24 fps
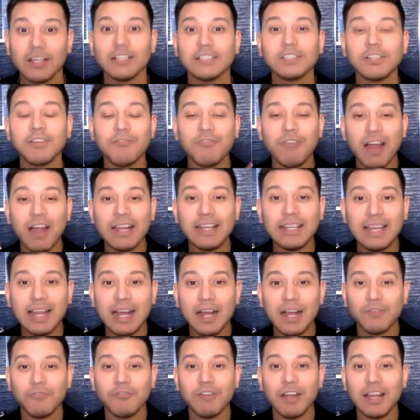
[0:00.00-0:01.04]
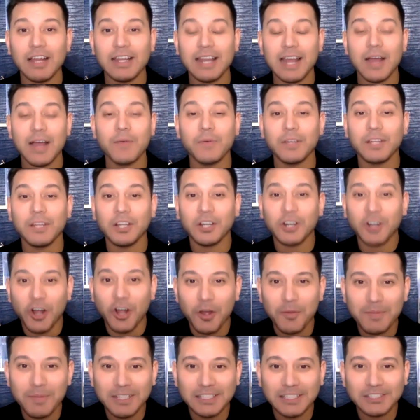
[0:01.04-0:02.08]
So write down right now in the
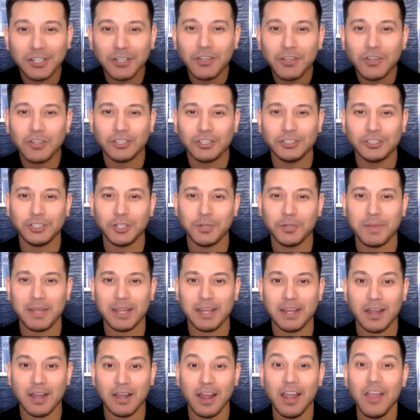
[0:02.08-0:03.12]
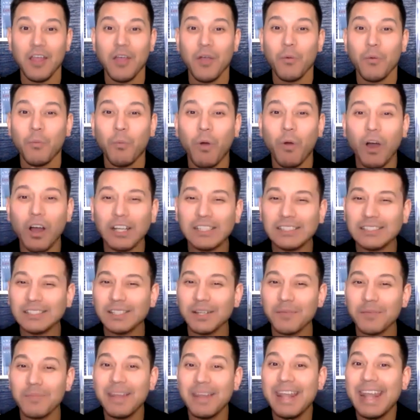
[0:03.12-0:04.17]
comments on YouTube here, what are
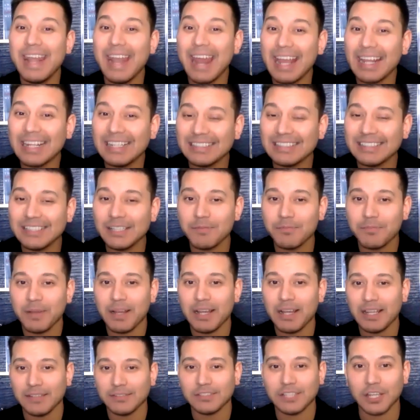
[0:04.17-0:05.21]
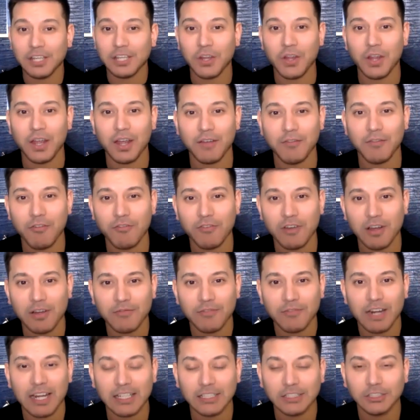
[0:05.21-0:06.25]
some negative beliefs that you have
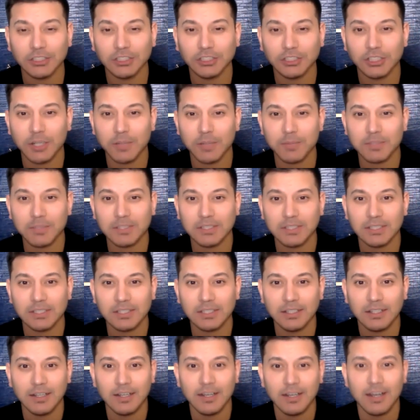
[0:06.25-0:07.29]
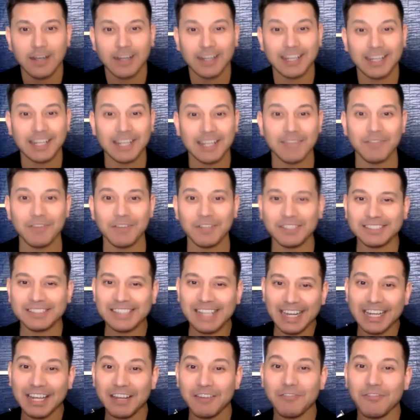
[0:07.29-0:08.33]
around relationships? And I'll give you a
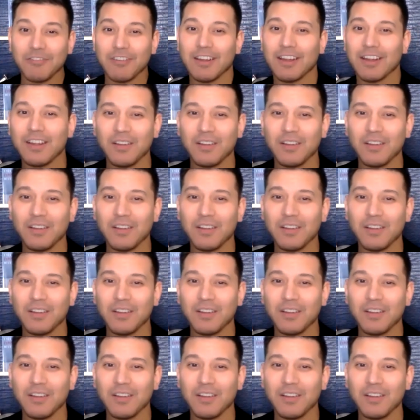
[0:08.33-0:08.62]
second.